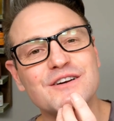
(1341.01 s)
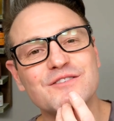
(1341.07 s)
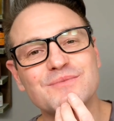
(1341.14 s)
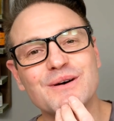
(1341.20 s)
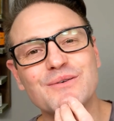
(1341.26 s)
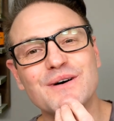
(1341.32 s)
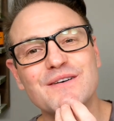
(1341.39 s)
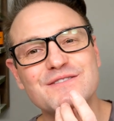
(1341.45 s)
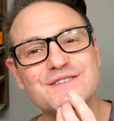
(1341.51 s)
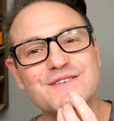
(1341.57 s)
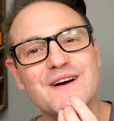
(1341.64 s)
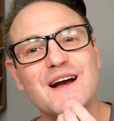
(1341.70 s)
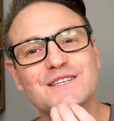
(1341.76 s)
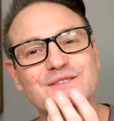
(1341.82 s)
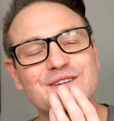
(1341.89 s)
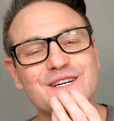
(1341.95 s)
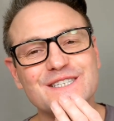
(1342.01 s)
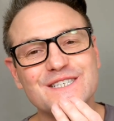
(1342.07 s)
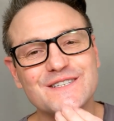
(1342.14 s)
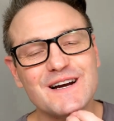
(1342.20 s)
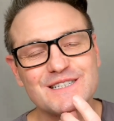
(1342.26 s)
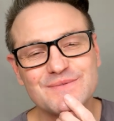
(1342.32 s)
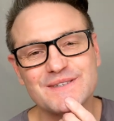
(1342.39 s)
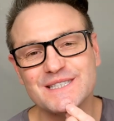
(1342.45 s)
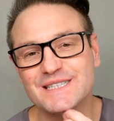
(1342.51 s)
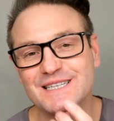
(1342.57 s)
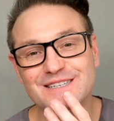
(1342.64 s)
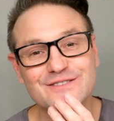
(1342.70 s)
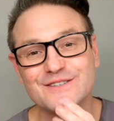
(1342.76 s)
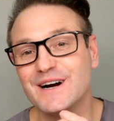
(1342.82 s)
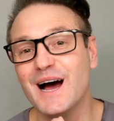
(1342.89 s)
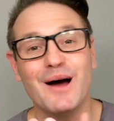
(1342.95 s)
I my wife scratching or I scratched
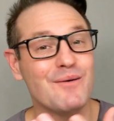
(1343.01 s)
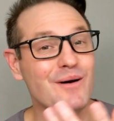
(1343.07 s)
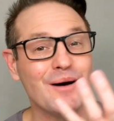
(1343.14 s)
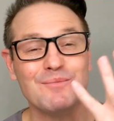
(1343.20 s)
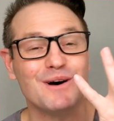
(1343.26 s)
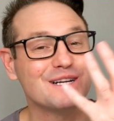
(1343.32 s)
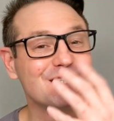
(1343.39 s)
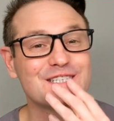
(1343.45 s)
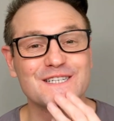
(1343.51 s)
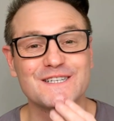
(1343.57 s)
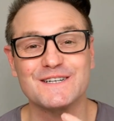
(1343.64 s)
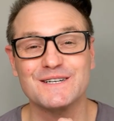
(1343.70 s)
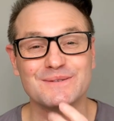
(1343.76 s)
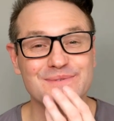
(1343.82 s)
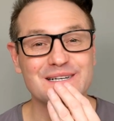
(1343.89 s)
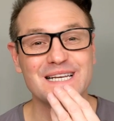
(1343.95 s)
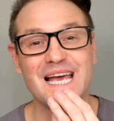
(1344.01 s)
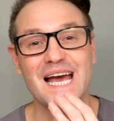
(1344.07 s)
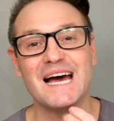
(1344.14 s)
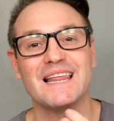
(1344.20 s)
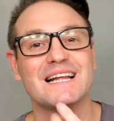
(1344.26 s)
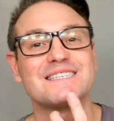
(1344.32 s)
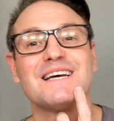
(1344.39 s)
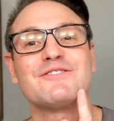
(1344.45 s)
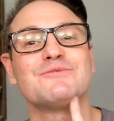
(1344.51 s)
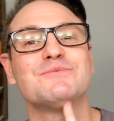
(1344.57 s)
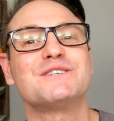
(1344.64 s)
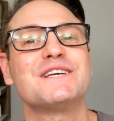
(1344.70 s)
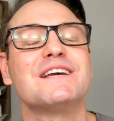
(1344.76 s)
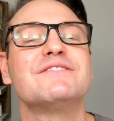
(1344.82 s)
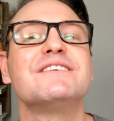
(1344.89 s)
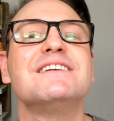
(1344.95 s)
myself. I, am not sure. But yeah, that's not from
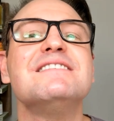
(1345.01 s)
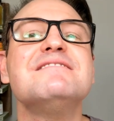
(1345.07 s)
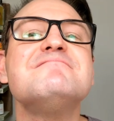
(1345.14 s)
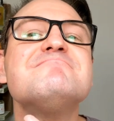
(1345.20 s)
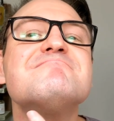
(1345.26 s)
shaving.